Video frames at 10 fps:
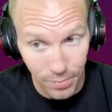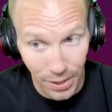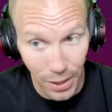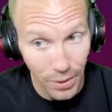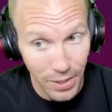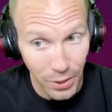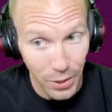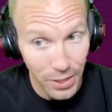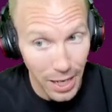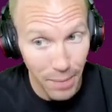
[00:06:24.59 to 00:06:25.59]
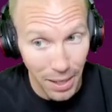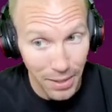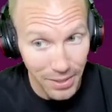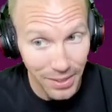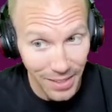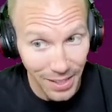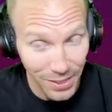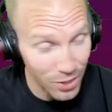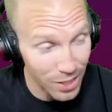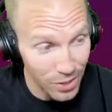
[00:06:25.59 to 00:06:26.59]
it's a good time not to
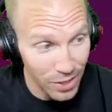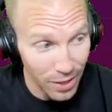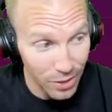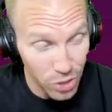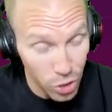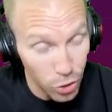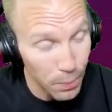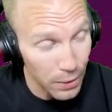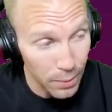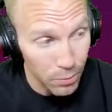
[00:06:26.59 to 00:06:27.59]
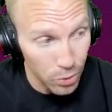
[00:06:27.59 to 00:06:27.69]
try to trade around 2 p.m.